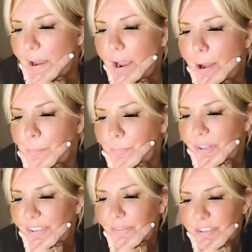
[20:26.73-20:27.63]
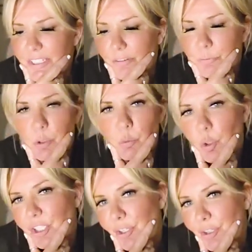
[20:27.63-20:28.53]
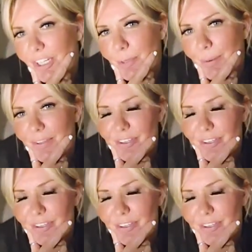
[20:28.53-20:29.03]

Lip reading: I'd love to hear from you. What do you think about